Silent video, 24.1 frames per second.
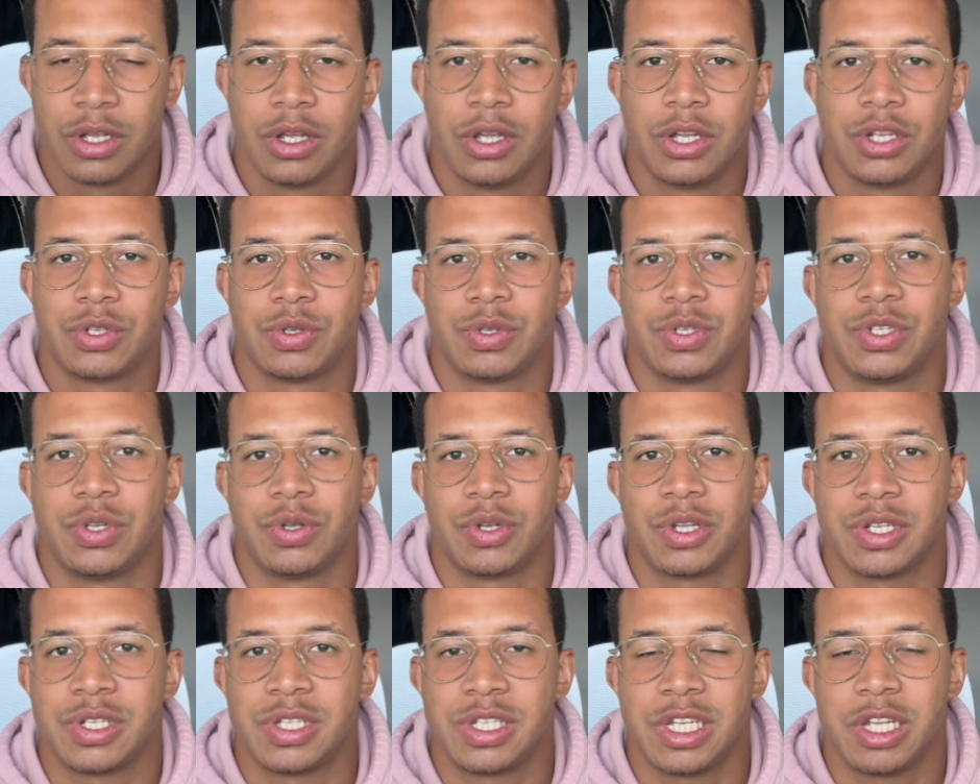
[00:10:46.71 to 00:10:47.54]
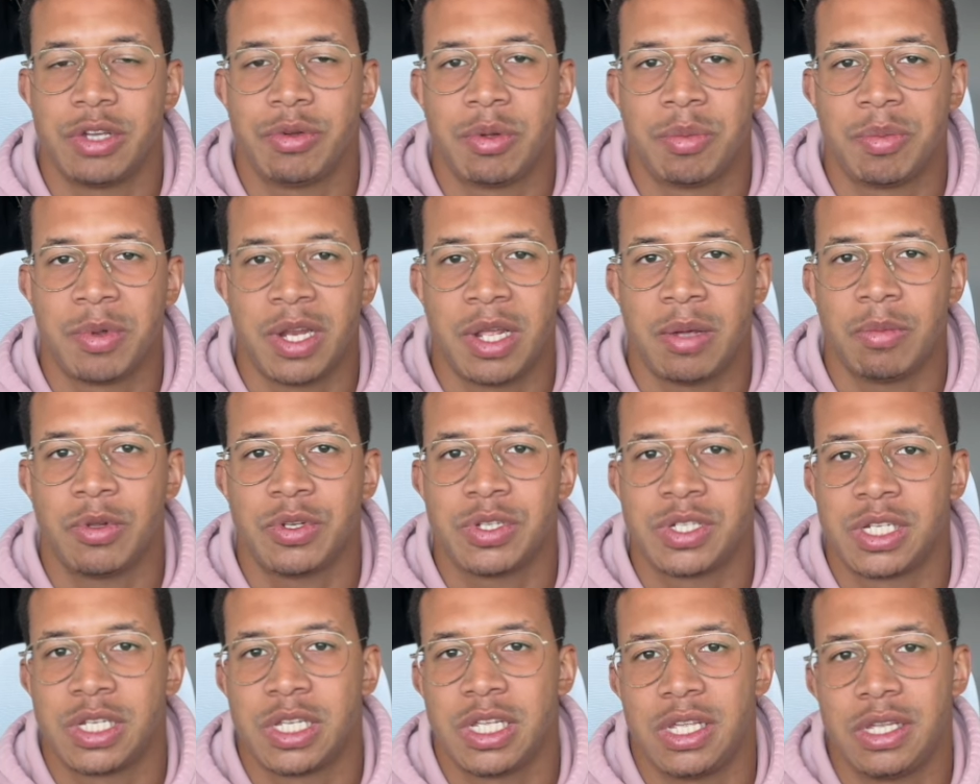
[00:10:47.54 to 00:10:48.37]
So as you can see, we've been able
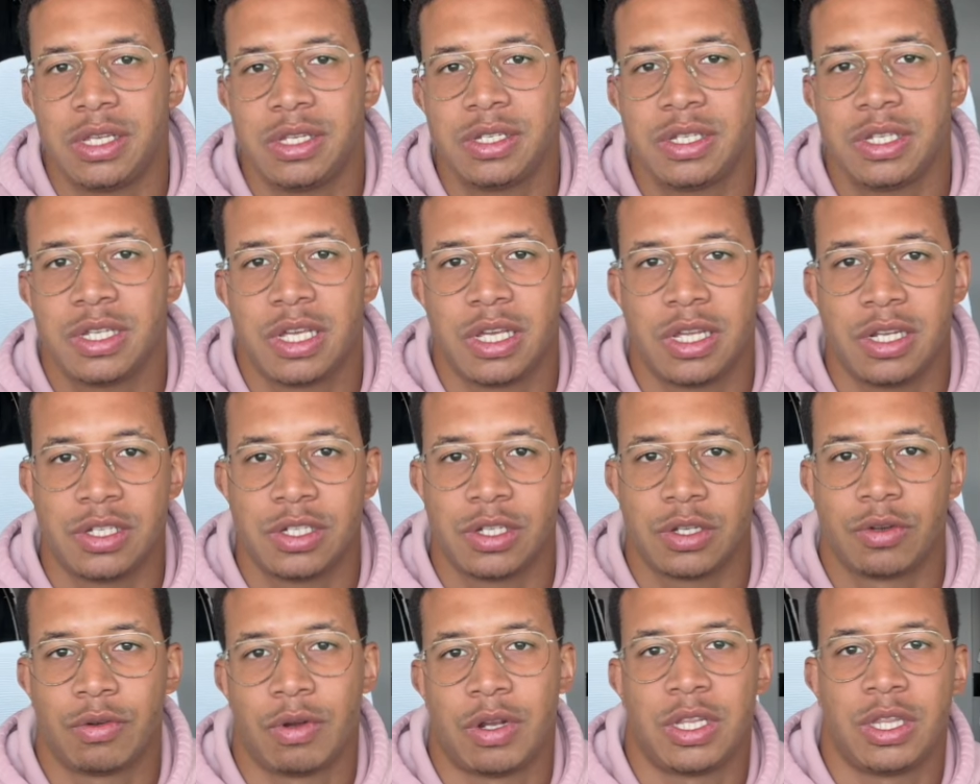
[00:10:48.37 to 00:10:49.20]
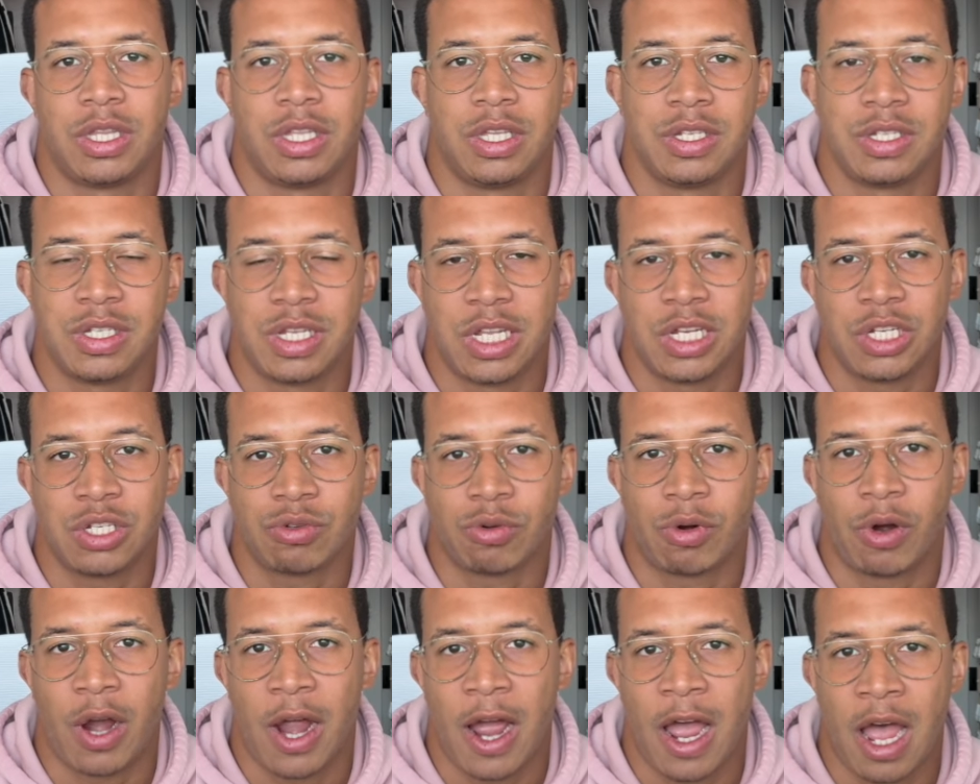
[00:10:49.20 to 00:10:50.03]
to easily integrate these into
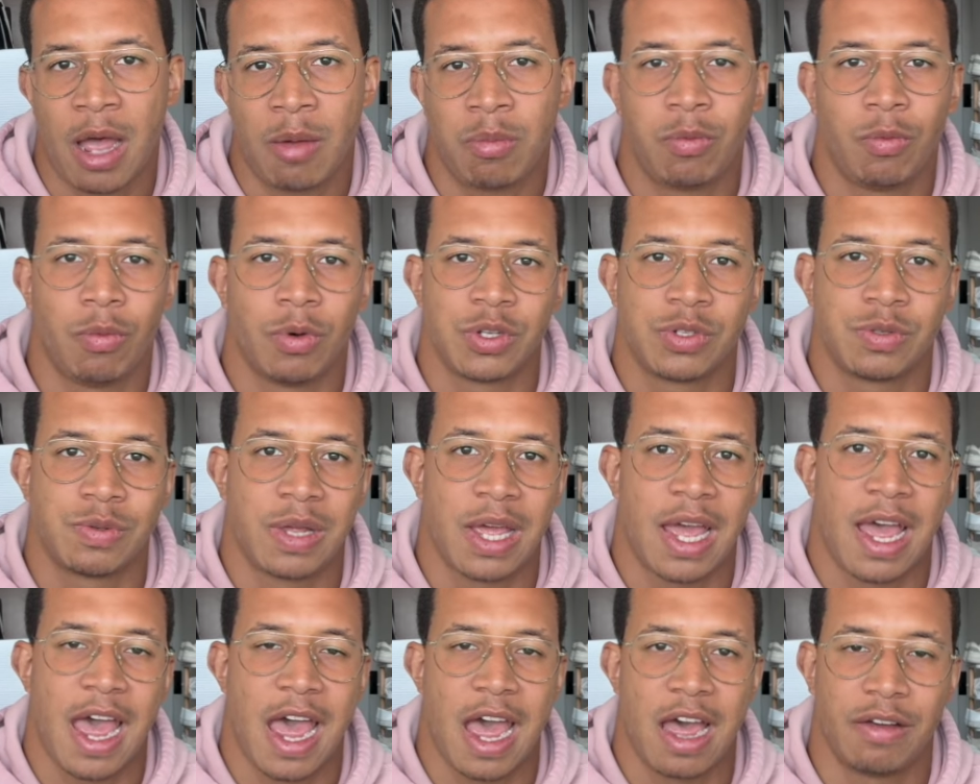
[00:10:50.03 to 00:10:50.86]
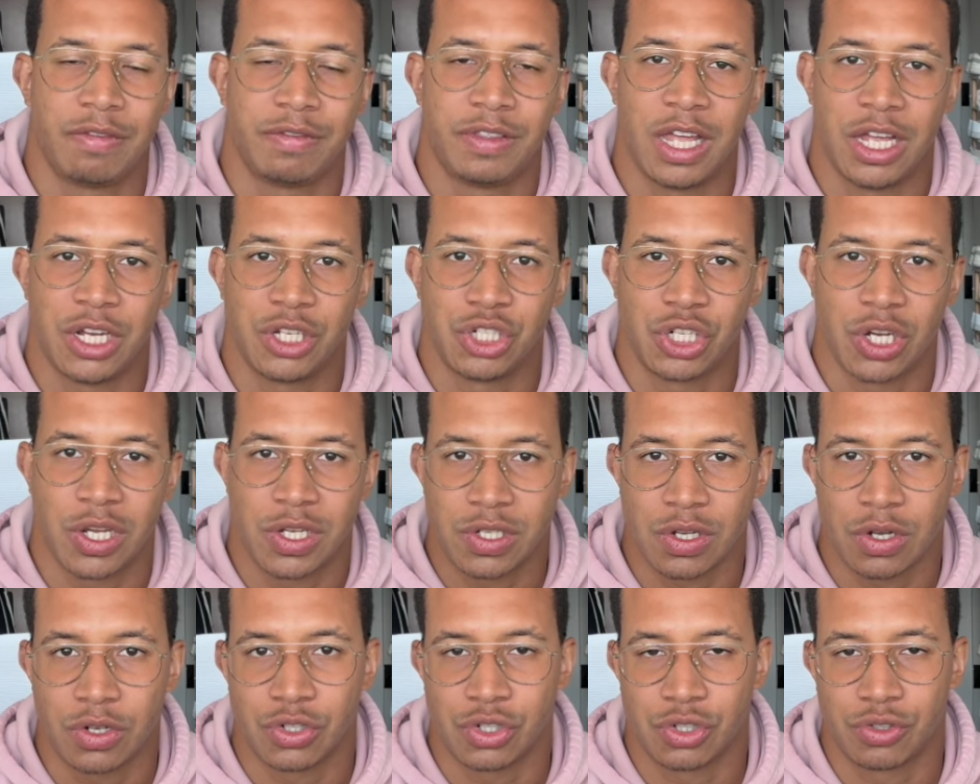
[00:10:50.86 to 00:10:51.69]
our app once we have that
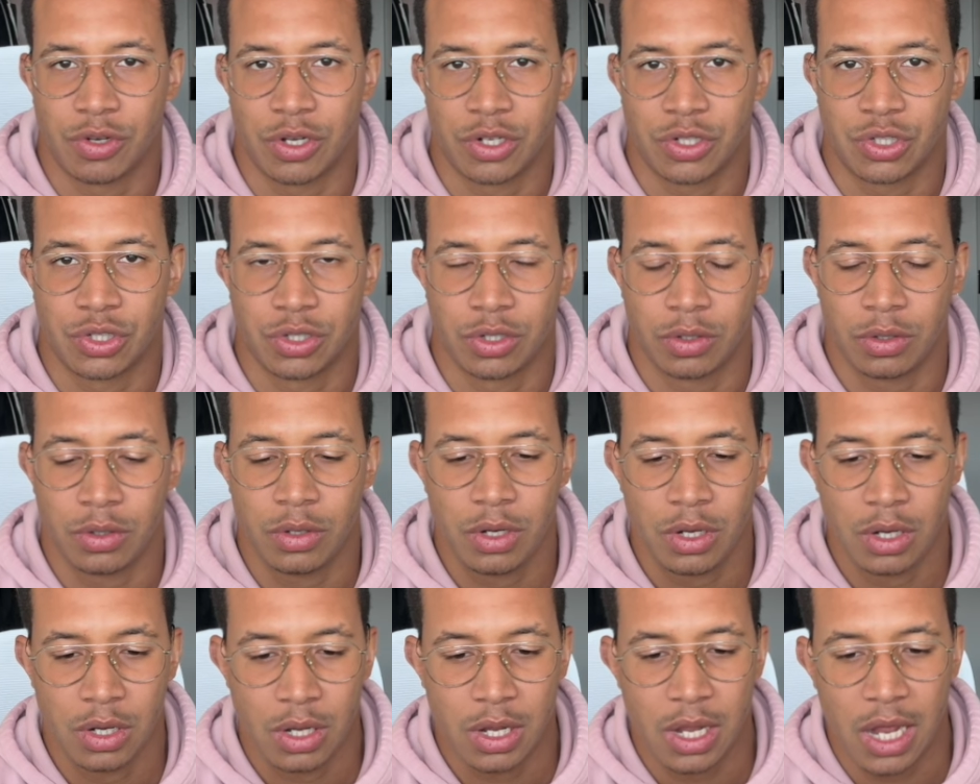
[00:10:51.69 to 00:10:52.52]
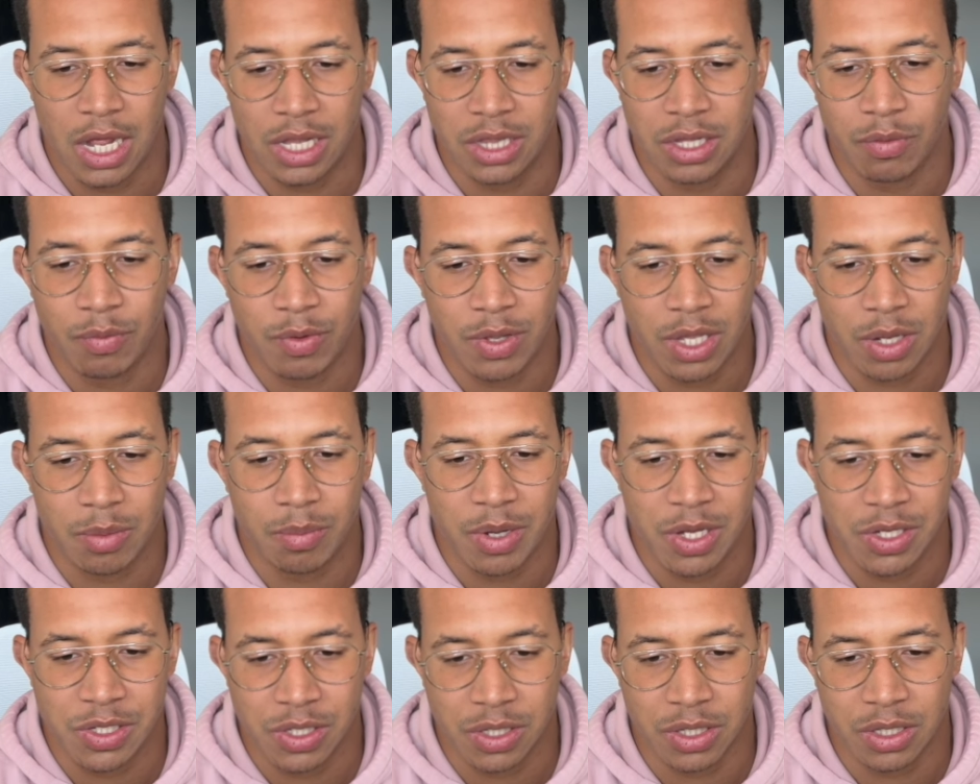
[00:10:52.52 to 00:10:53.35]
JSON structure. And then we can
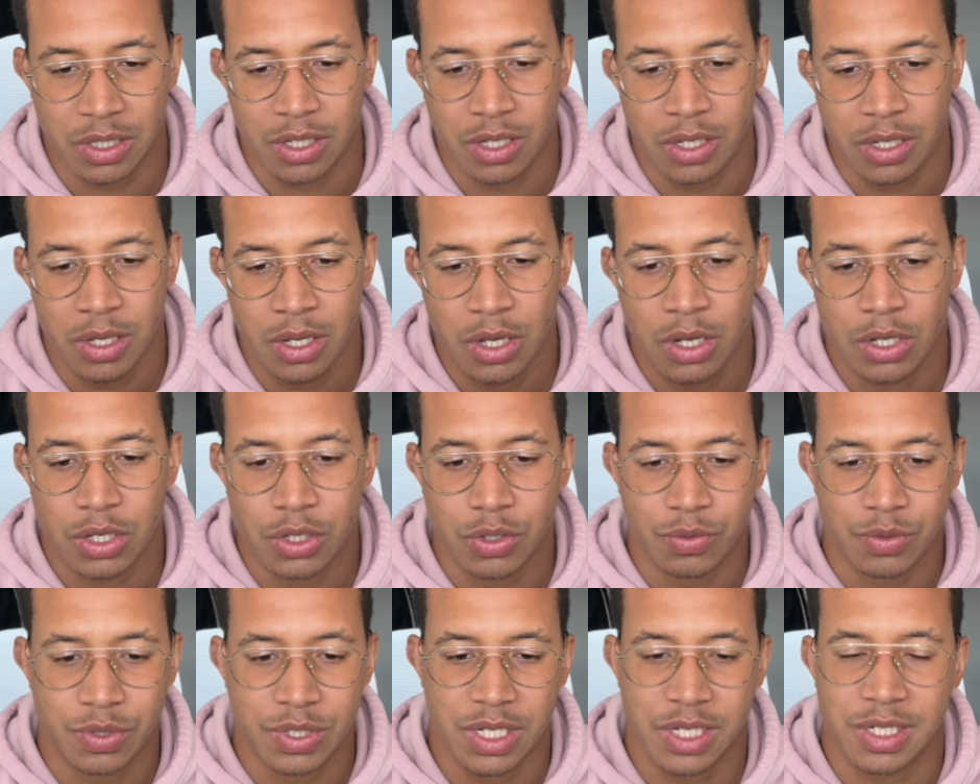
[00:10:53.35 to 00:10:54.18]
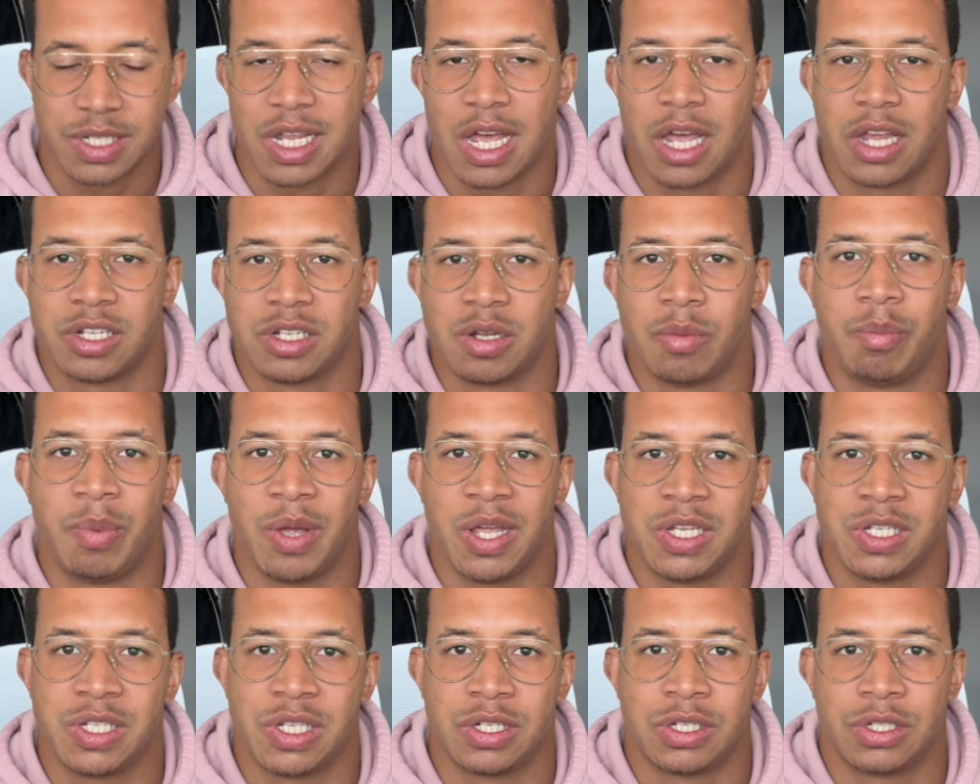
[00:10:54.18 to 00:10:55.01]
basically use this as a
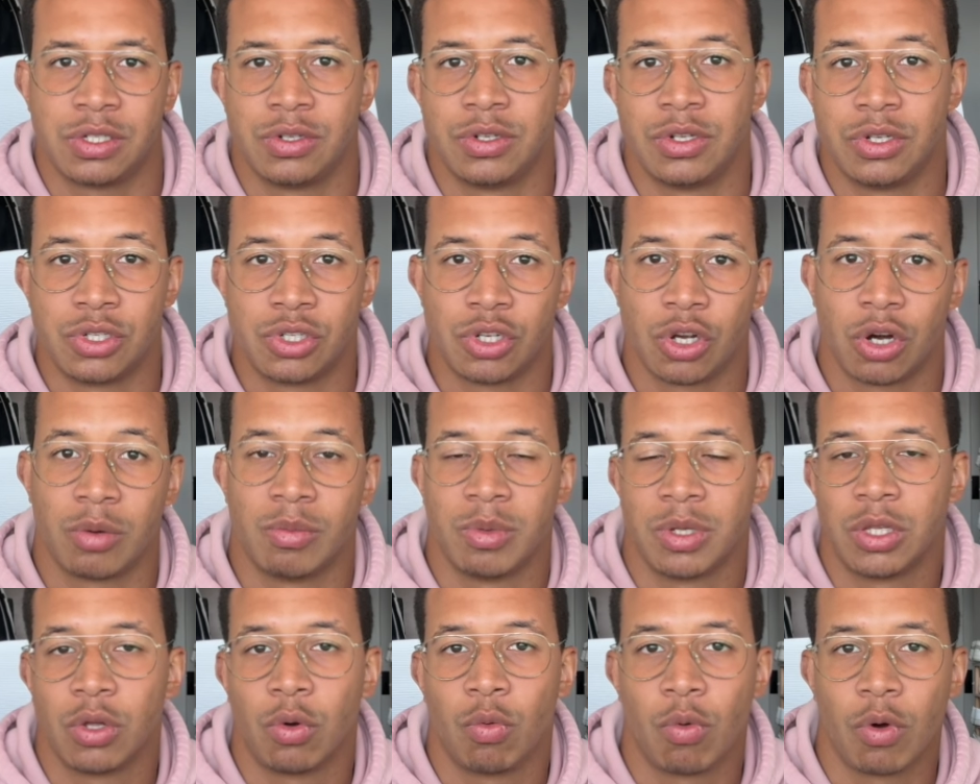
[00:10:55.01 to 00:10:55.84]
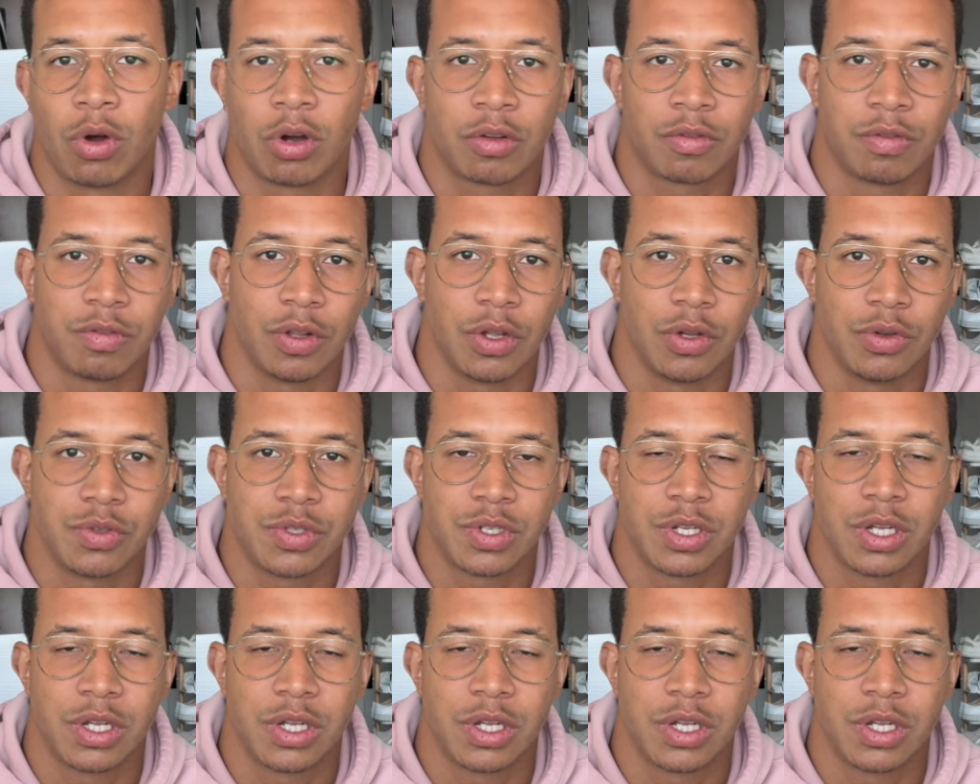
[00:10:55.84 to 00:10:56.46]
basis to determine the workflows.